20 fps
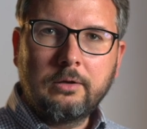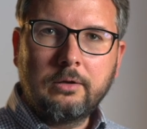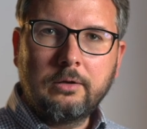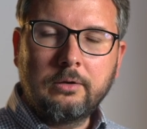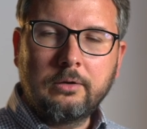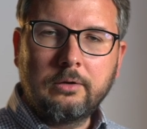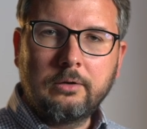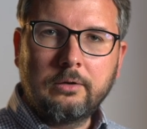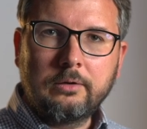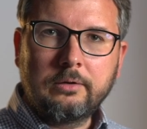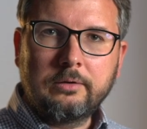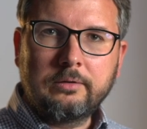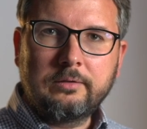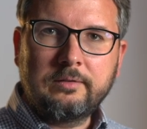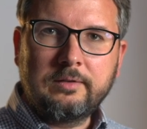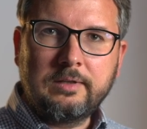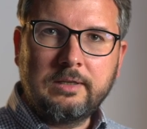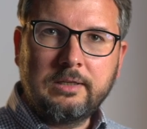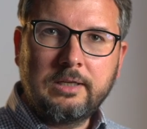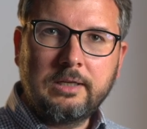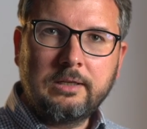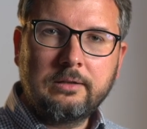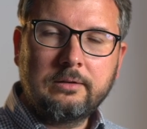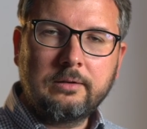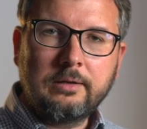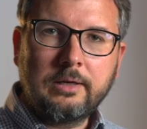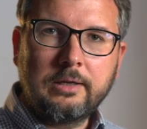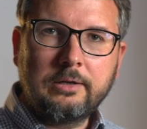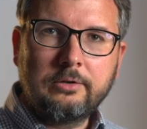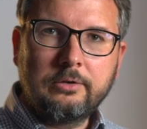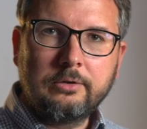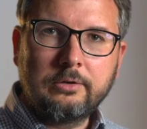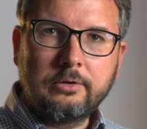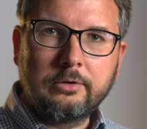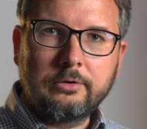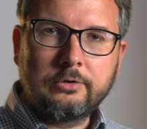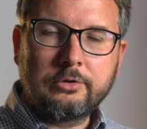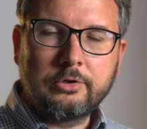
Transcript: uh, seeded at the